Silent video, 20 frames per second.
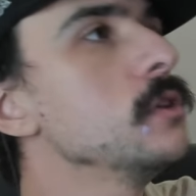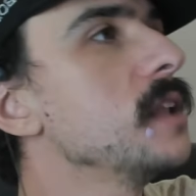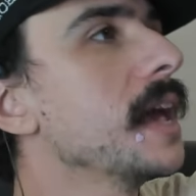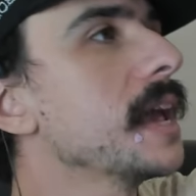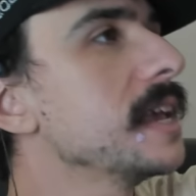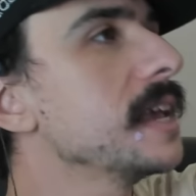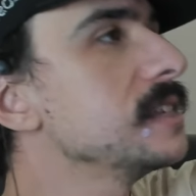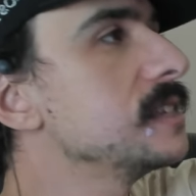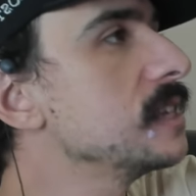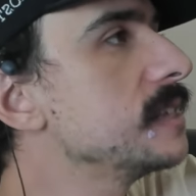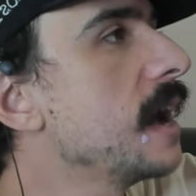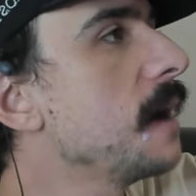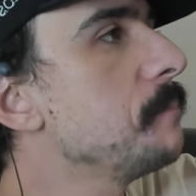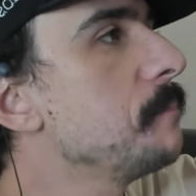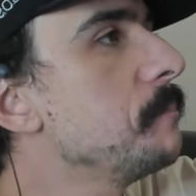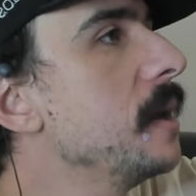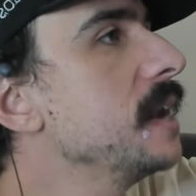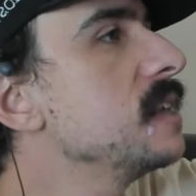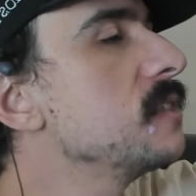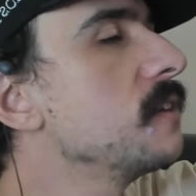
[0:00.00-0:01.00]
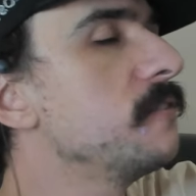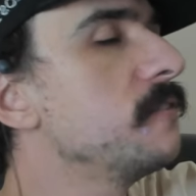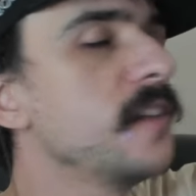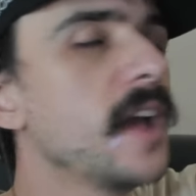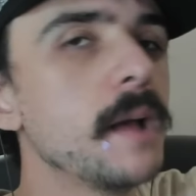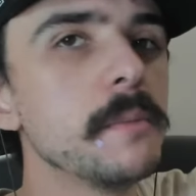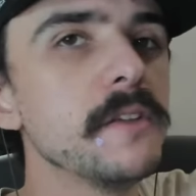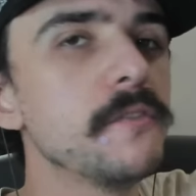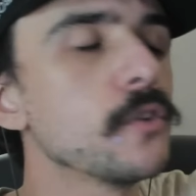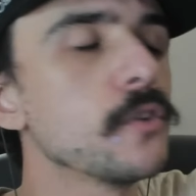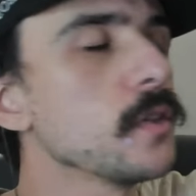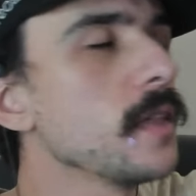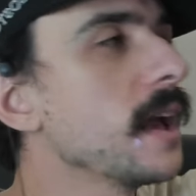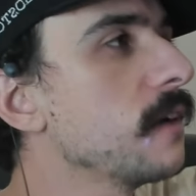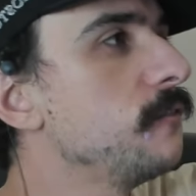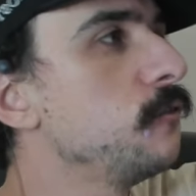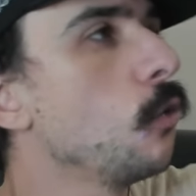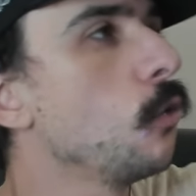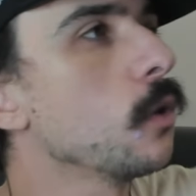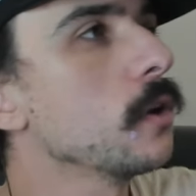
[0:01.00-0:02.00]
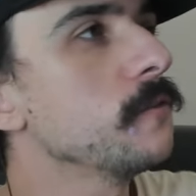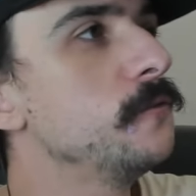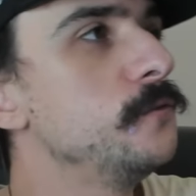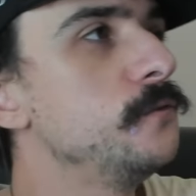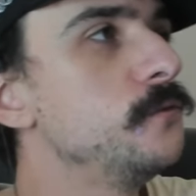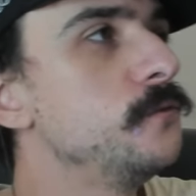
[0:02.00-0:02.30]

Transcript: Like, is this not been in the family for like four,